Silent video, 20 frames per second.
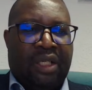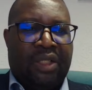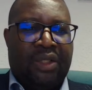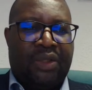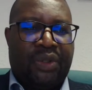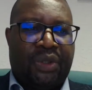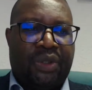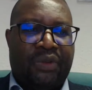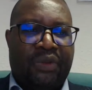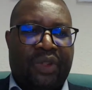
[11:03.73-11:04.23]

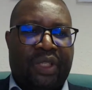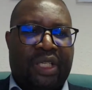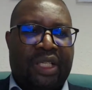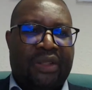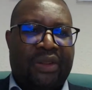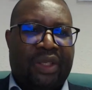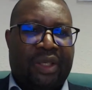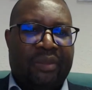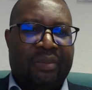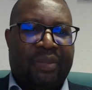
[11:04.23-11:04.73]
So
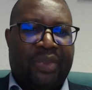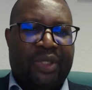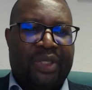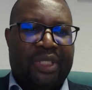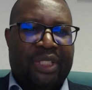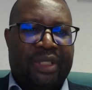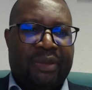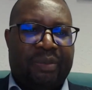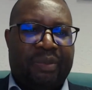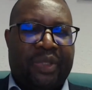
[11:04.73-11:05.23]
the
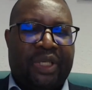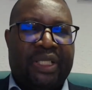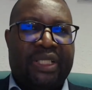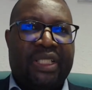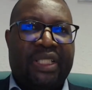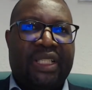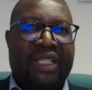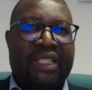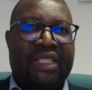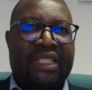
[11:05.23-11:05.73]
important
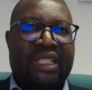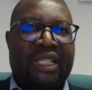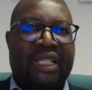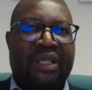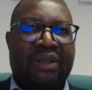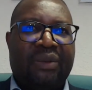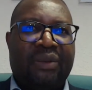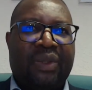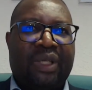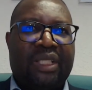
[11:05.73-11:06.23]
part that
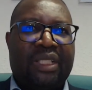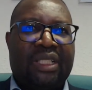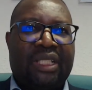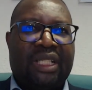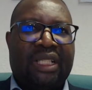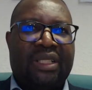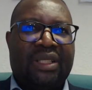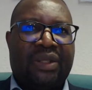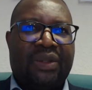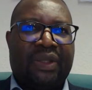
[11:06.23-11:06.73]
I want
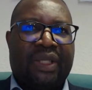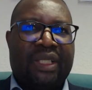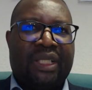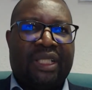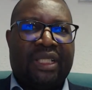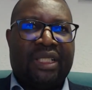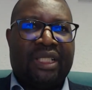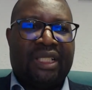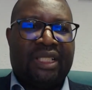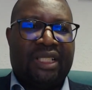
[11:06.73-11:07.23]
us to
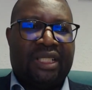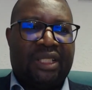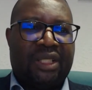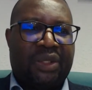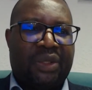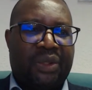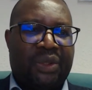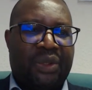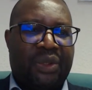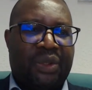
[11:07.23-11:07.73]
understand and
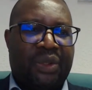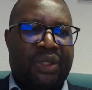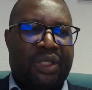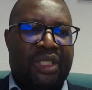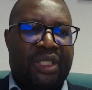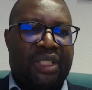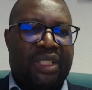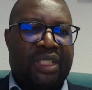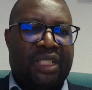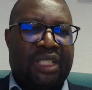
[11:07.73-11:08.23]
to know
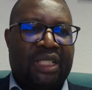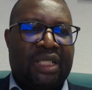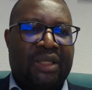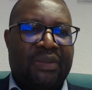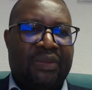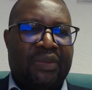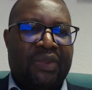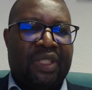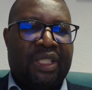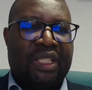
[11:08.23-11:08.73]
is
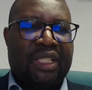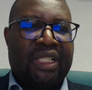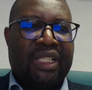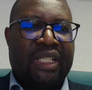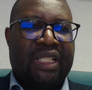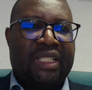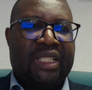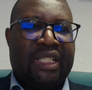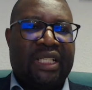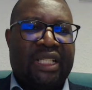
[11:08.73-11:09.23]
the
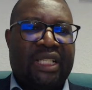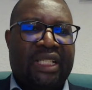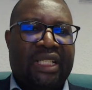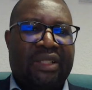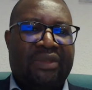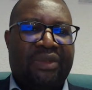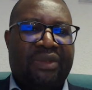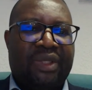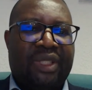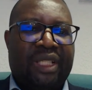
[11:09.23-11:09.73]

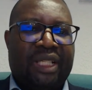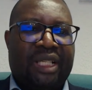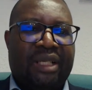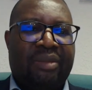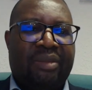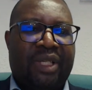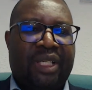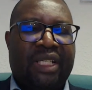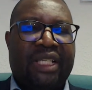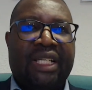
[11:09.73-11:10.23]
criteria for the
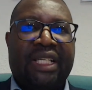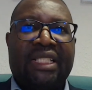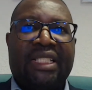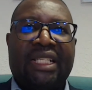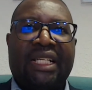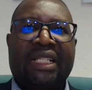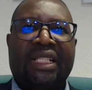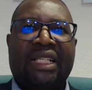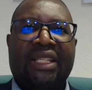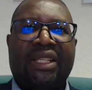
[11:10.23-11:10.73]

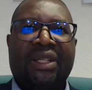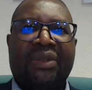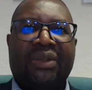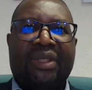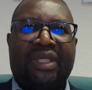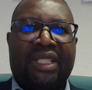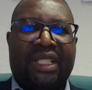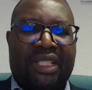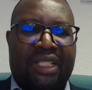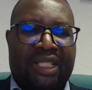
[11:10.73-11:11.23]
applicants under the
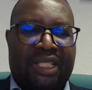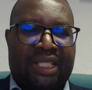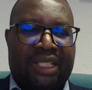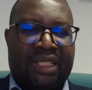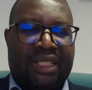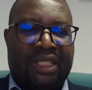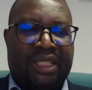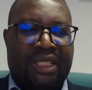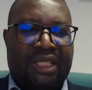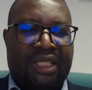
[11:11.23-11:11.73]
concession.